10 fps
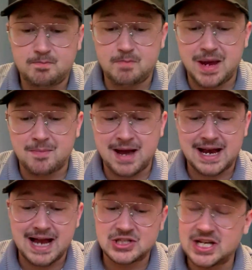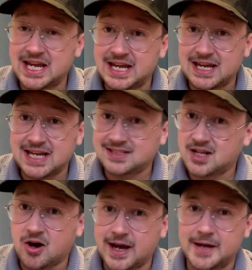Big Mac actually is
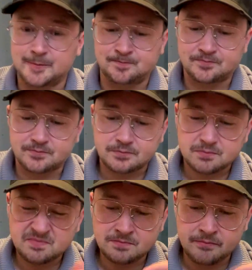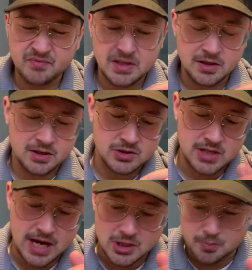like, because
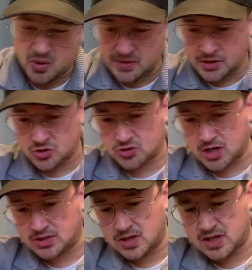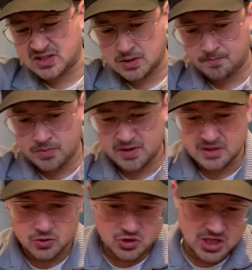it is poorly constructed.
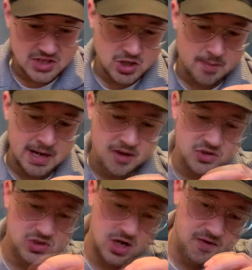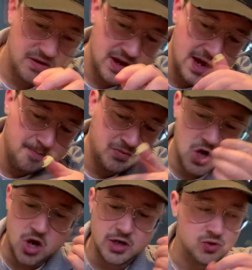I've got cheese coming out the side of here,
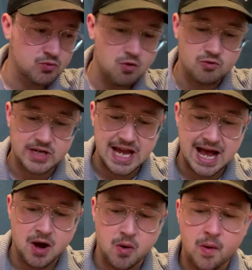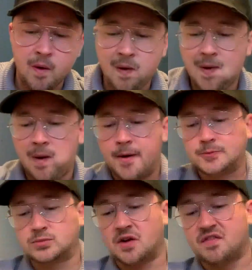gherkins were already out.
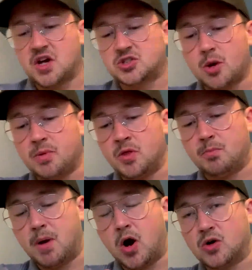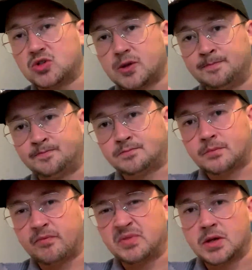When I first opened the box,
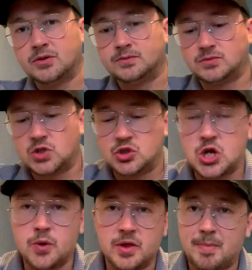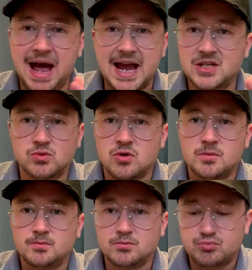two of the patties
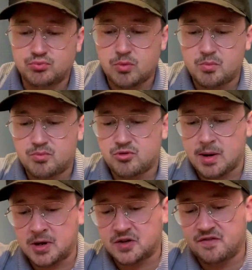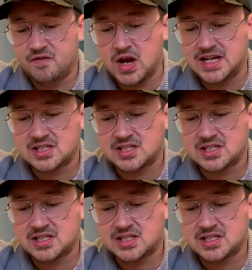were pretty much fully